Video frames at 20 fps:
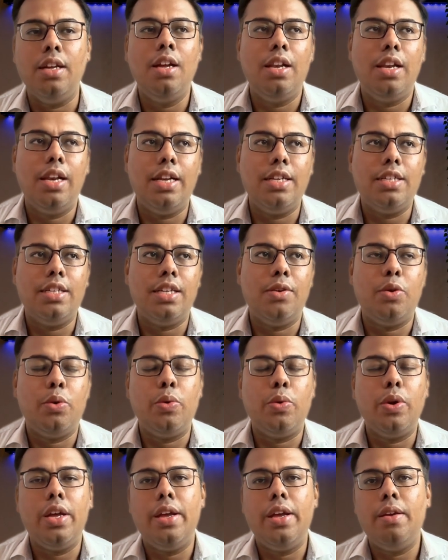Let's say
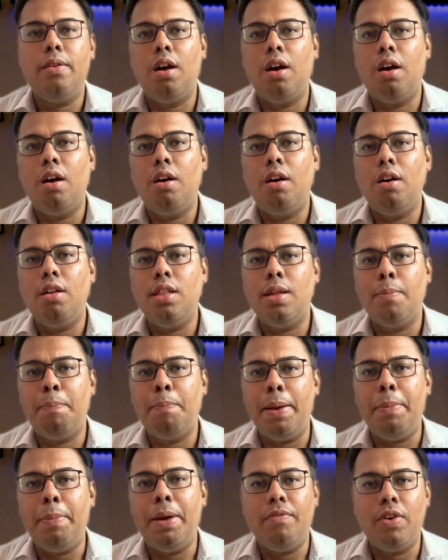today, the
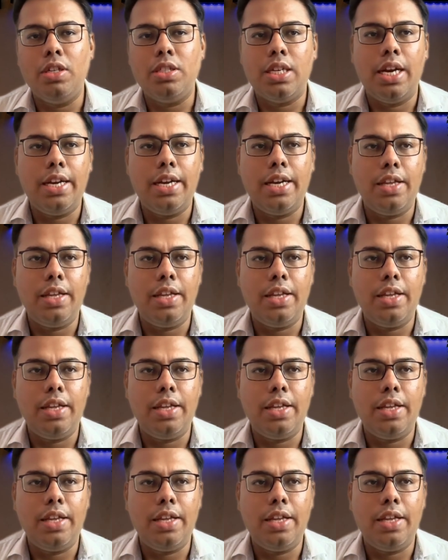payment functionality,